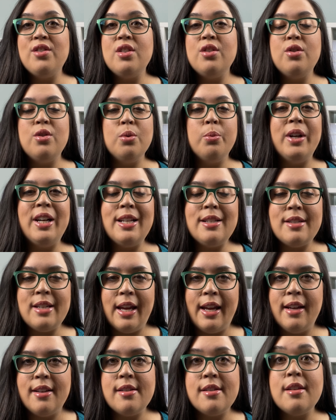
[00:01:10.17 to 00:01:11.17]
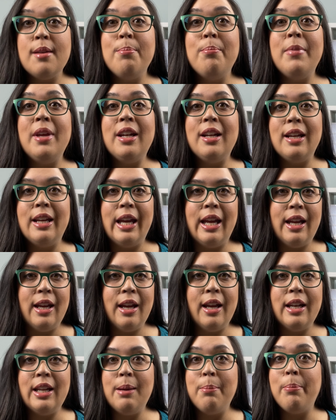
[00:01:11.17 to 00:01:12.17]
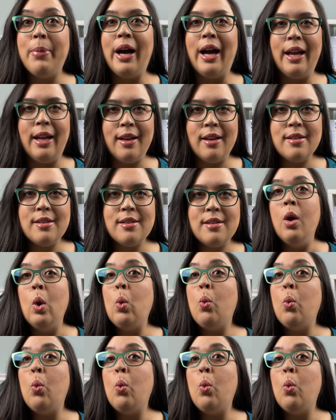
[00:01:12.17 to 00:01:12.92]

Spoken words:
to do what it takes to mitigate any bias.